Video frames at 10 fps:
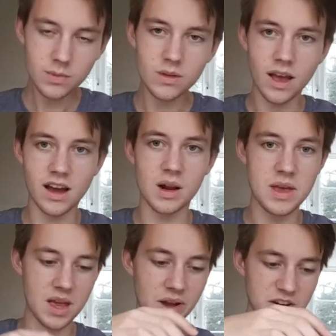kind of
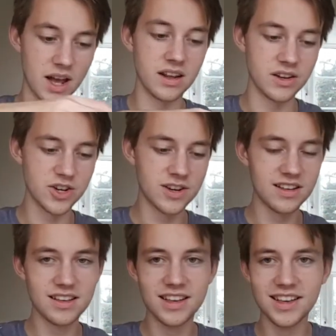make it my challenge
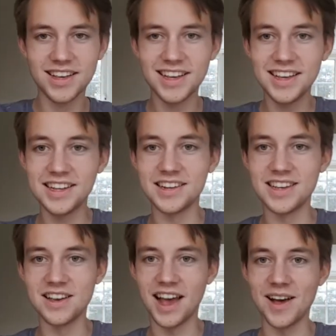to
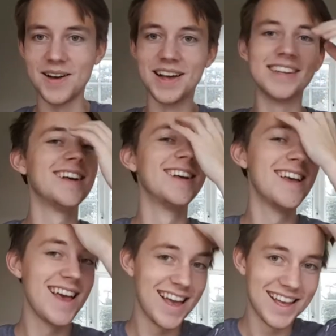see how
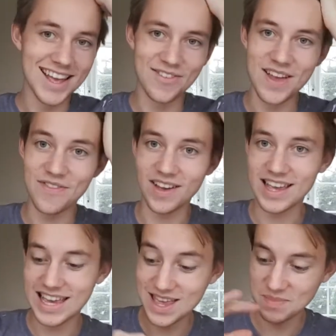if I
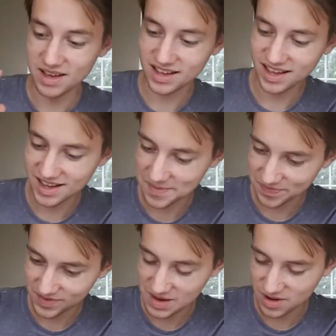can keep it
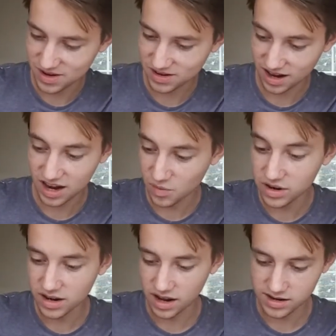hot. I kind of
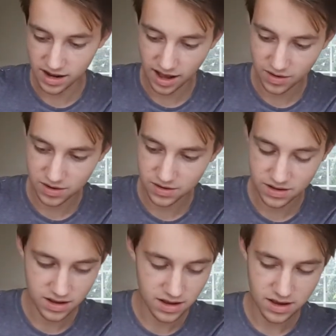wonder actually how
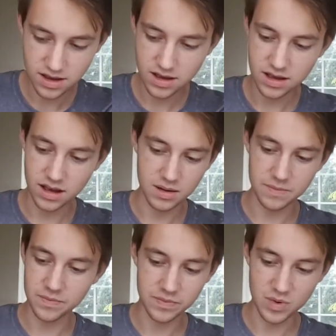hot.
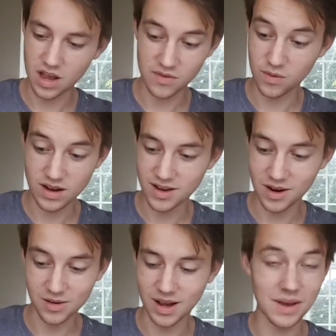We're going for way too
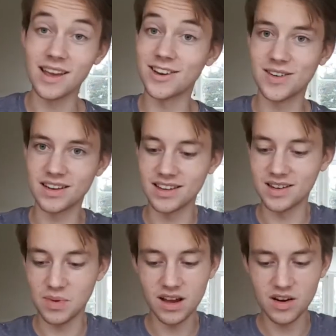long. I'm getting distracted,
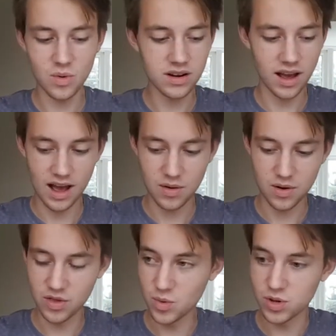but I kind of wonder how
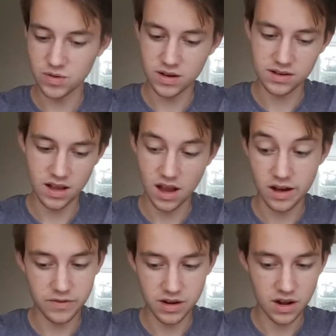hot the water is. Like
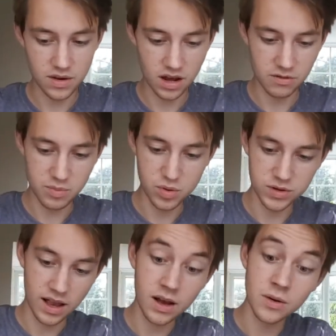after it kind of pours
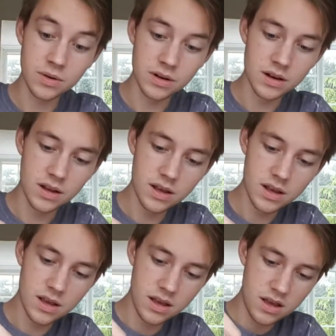out and
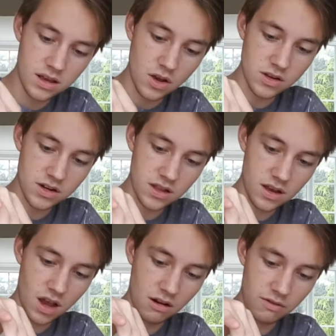goes into the
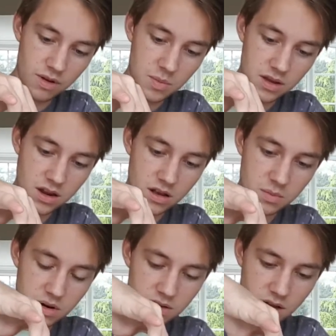kind of a bit
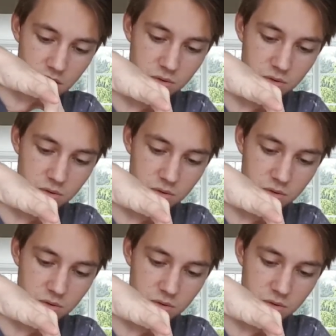of the